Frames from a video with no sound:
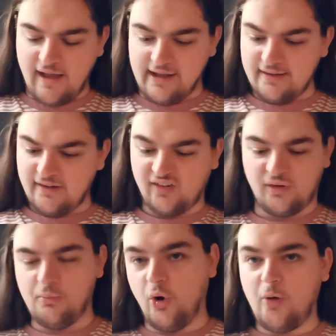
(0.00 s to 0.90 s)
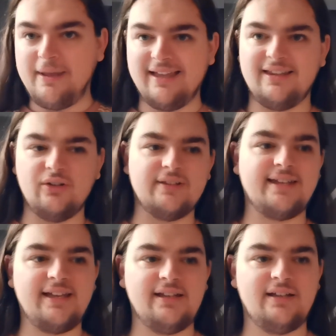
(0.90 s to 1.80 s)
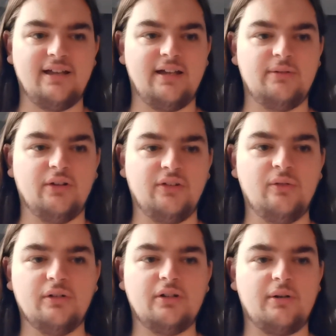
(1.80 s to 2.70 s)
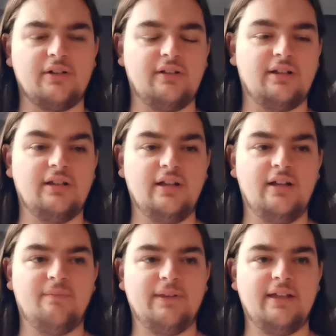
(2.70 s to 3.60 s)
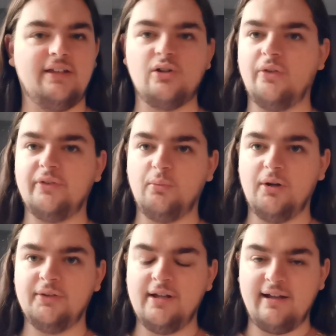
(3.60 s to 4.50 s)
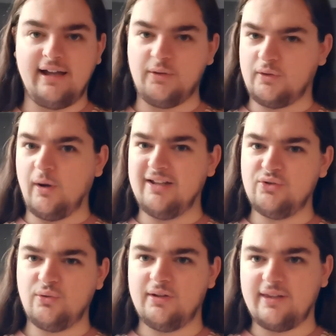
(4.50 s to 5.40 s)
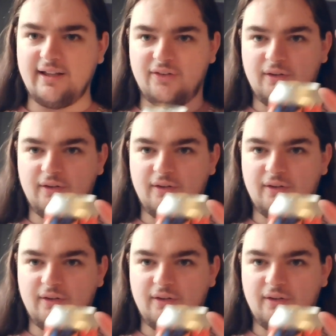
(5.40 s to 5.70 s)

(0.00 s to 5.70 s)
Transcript: I had a small beer the other day, not too long ago actually, the Yonder one, and I quite enjoyed that.